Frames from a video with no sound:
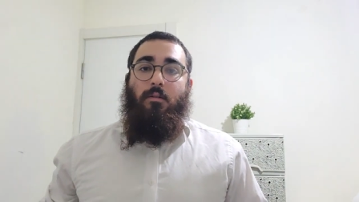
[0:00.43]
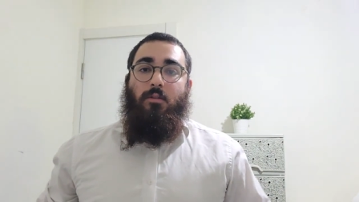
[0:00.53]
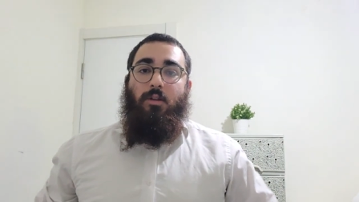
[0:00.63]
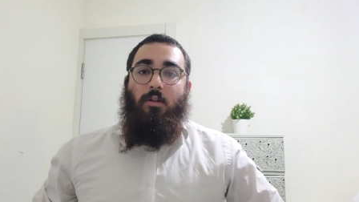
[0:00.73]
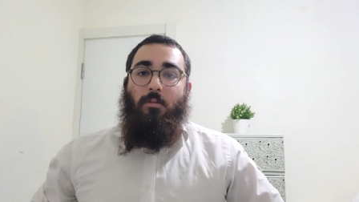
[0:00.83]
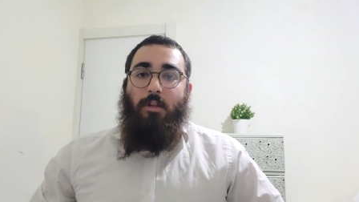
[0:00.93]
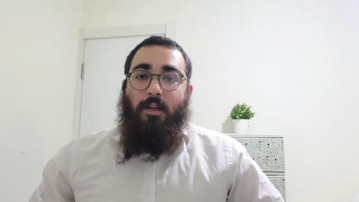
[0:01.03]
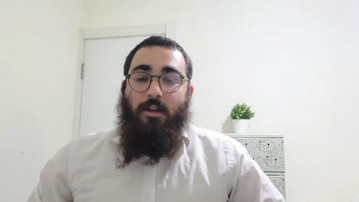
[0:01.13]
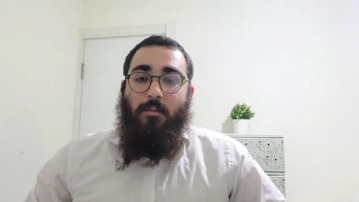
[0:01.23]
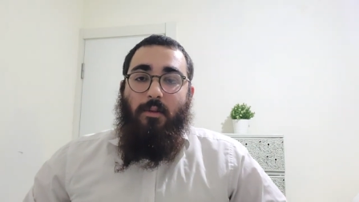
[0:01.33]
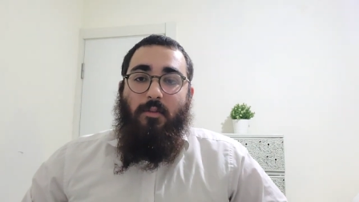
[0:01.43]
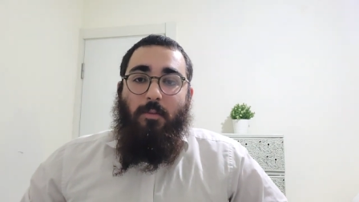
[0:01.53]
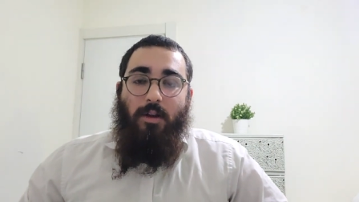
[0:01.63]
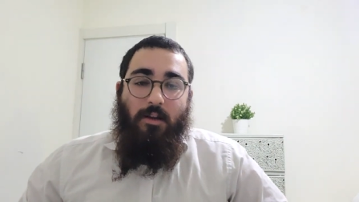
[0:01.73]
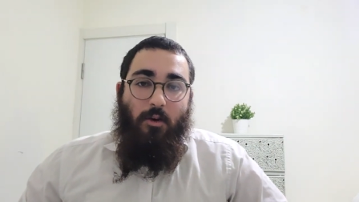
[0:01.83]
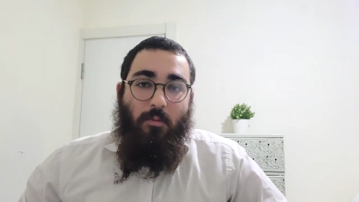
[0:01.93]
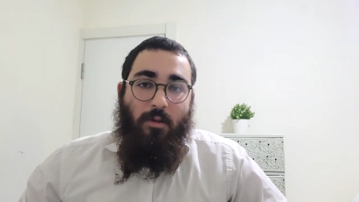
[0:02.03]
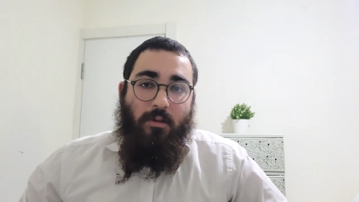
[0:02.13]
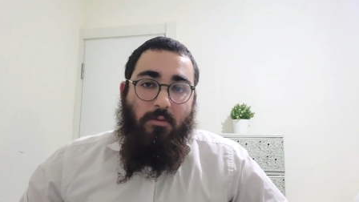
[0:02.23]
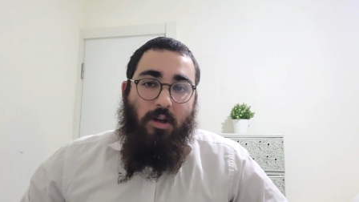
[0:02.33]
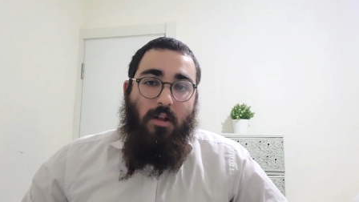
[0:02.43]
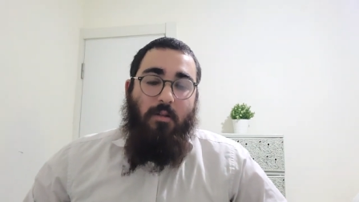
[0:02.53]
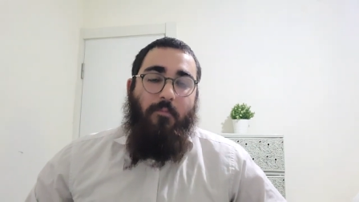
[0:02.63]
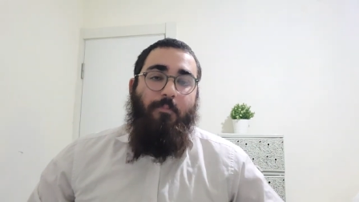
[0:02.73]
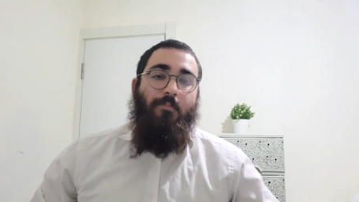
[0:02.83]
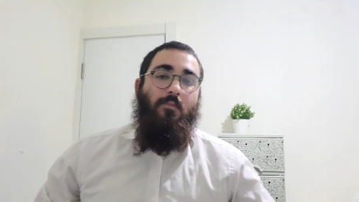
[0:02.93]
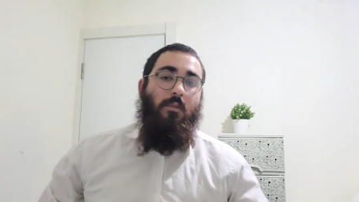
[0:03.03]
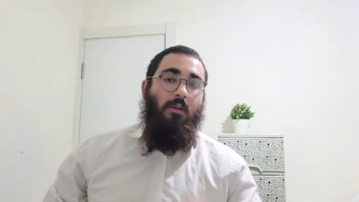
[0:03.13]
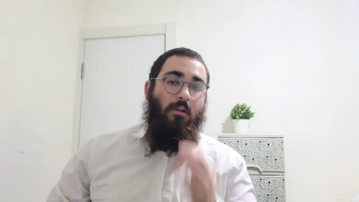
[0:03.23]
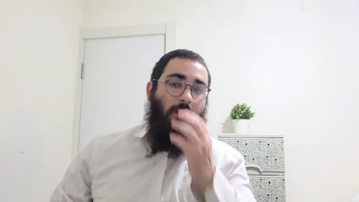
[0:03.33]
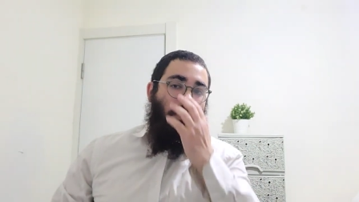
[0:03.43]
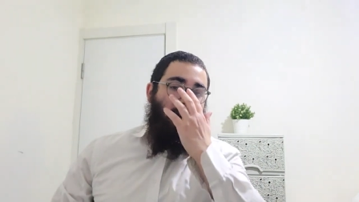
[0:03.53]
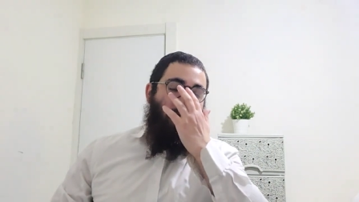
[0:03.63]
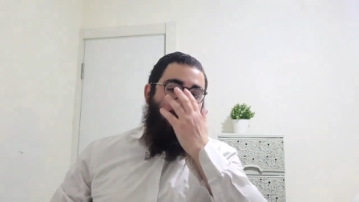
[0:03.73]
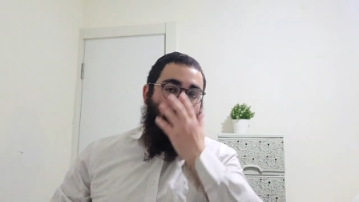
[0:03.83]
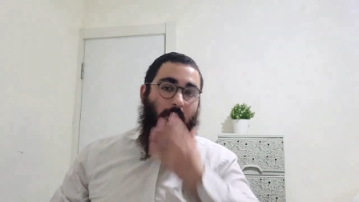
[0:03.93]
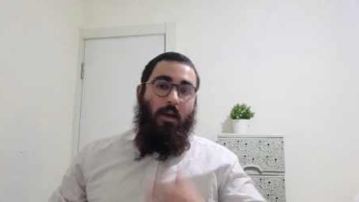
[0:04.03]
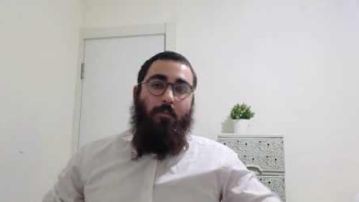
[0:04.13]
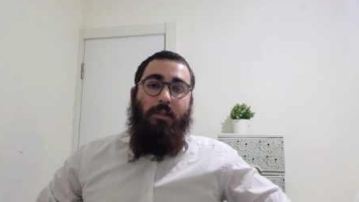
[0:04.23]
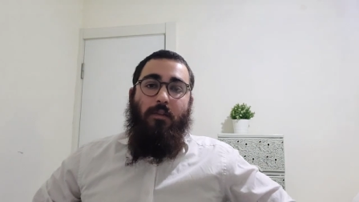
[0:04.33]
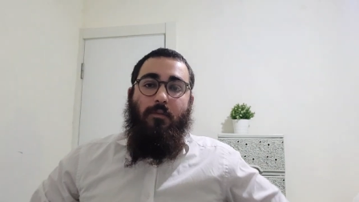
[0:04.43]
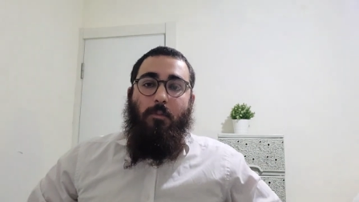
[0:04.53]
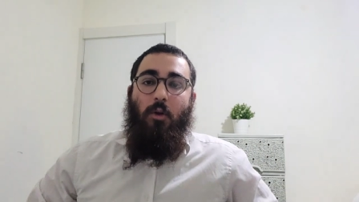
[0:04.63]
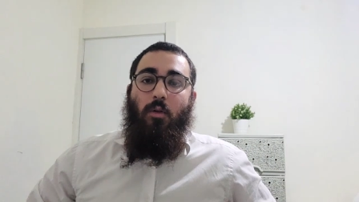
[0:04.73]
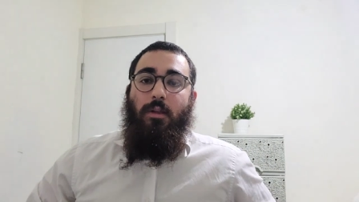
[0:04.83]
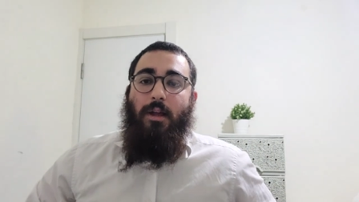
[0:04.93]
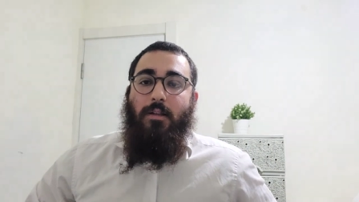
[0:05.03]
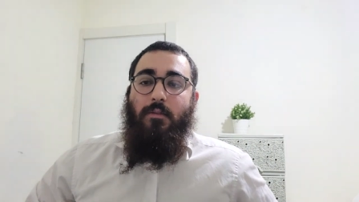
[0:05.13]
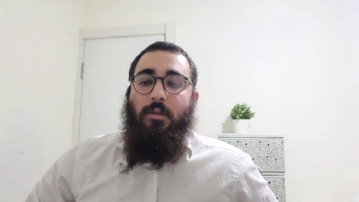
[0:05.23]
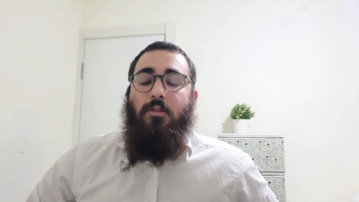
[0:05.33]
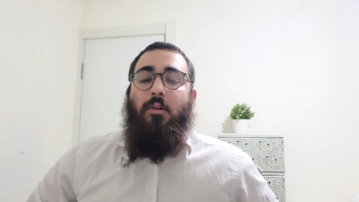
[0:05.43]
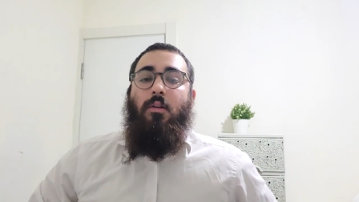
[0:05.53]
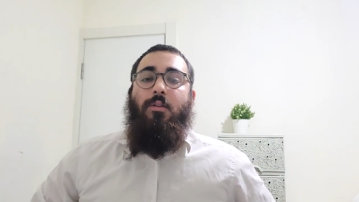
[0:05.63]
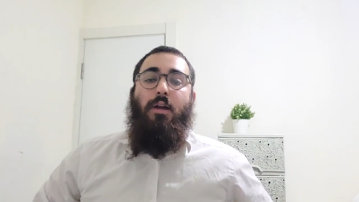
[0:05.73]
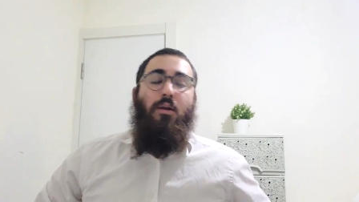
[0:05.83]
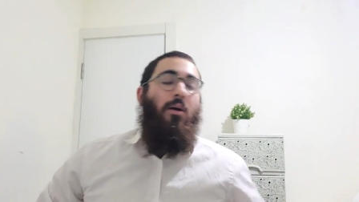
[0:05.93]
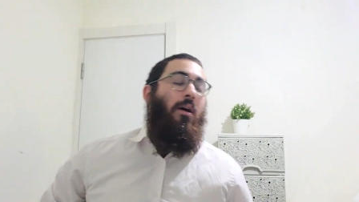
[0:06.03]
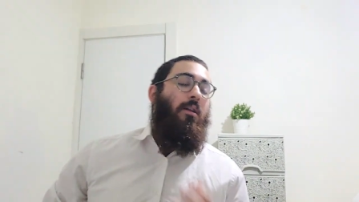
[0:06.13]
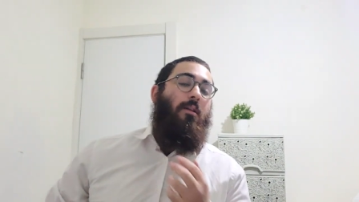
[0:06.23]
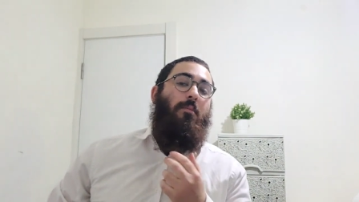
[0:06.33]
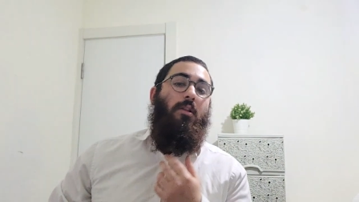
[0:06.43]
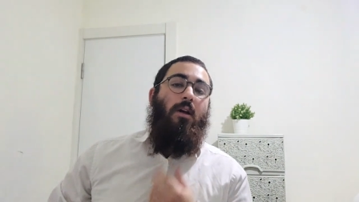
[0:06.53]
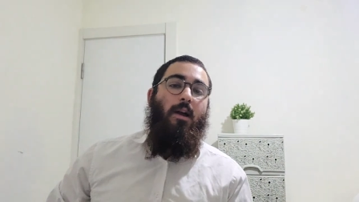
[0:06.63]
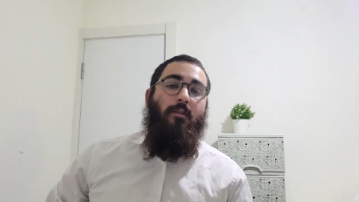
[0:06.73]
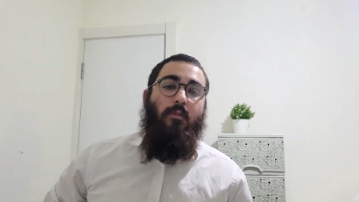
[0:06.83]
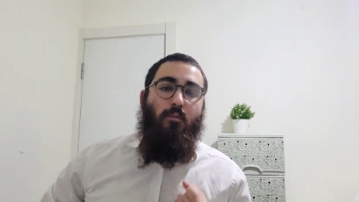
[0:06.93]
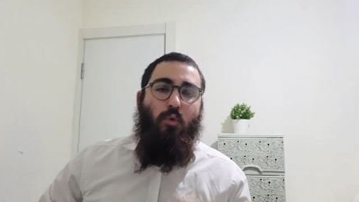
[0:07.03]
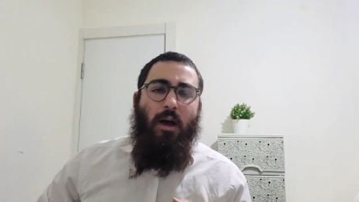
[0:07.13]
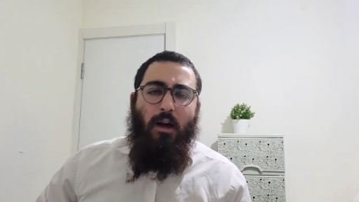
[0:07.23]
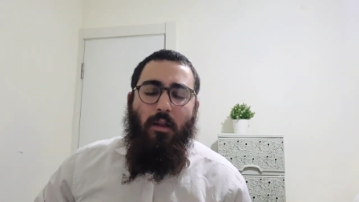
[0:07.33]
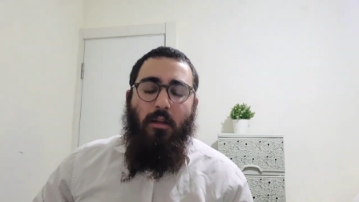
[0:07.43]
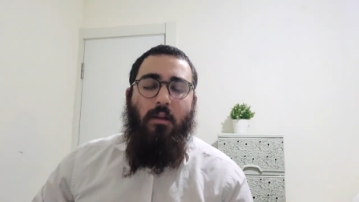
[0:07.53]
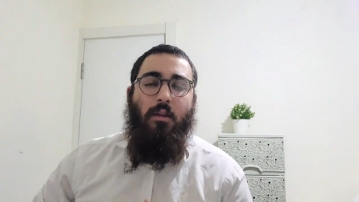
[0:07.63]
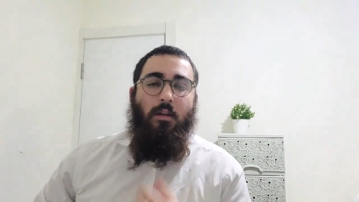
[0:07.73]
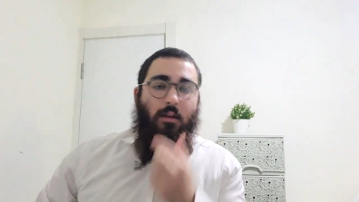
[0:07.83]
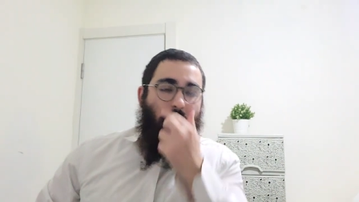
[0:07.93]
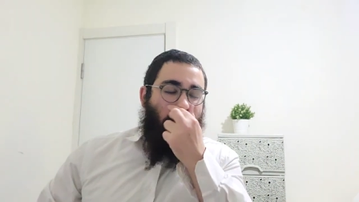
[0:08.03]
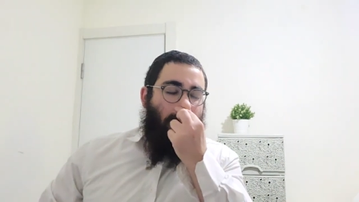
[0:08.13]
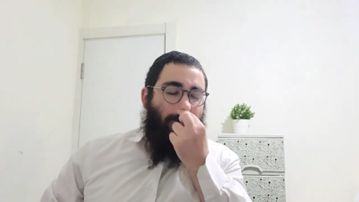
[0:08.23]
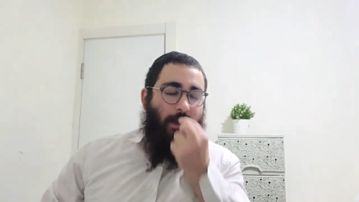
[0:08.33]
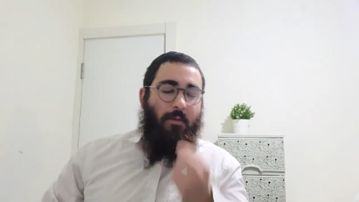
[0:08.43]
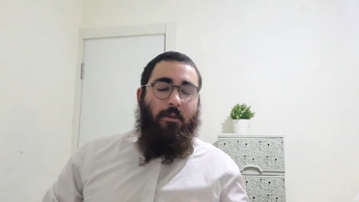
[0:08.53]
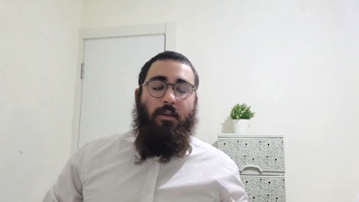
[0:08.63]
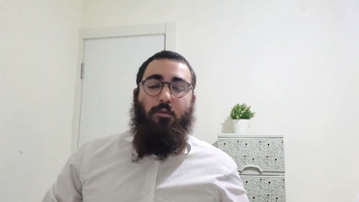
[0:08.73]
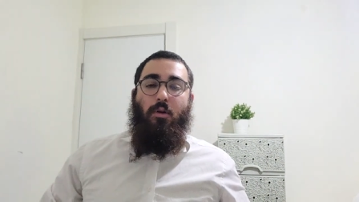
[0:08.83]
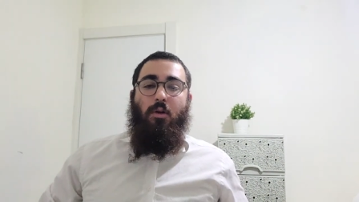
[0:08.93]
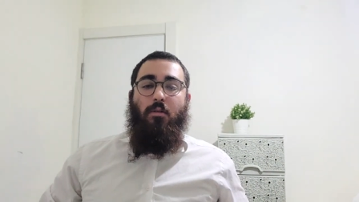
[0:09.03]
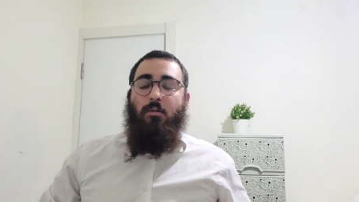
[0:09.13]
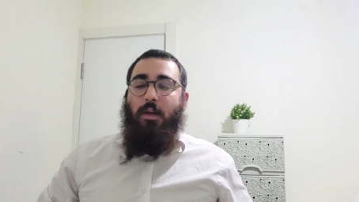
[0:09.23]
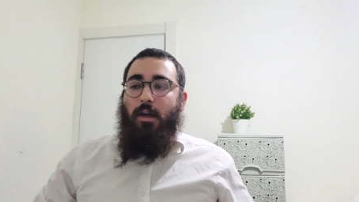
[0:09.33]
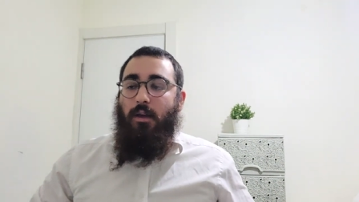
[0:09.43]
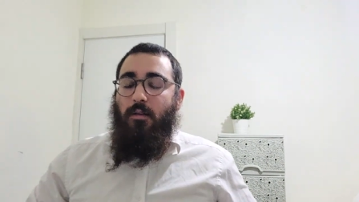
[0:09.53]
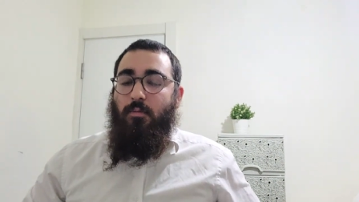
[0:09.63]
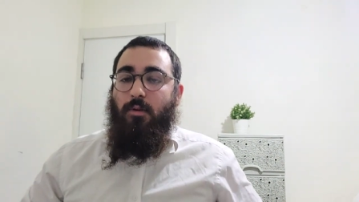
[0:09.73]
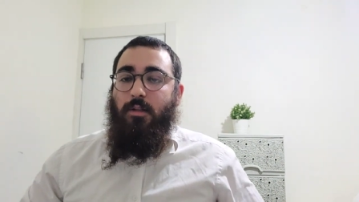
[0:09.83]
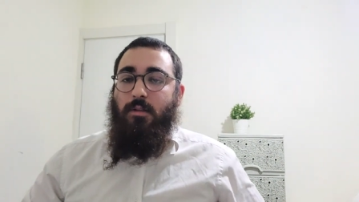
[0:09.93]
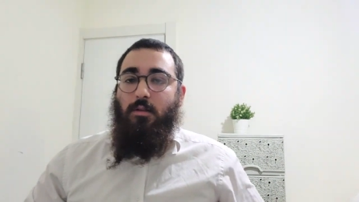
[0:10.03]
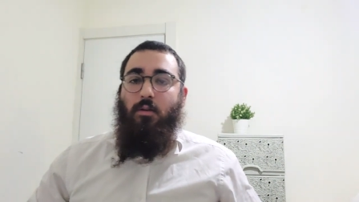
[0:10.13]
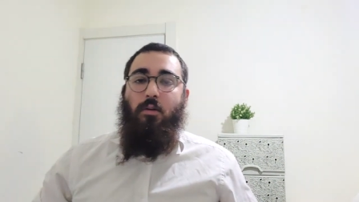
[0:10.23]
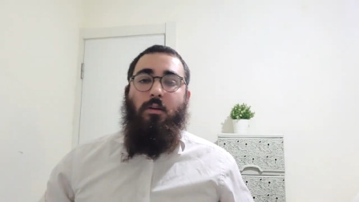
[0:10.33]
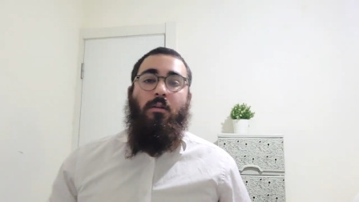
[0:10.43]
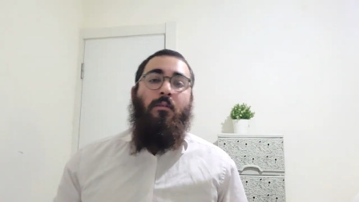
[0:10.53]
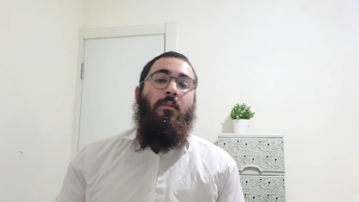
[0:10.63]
Shalom Aleichem everybody, hope all is well. Giving you an update from the Holy Land of Israel. Thank God I'm alive, I'm well. My family, we're all okay. Praise the Lord.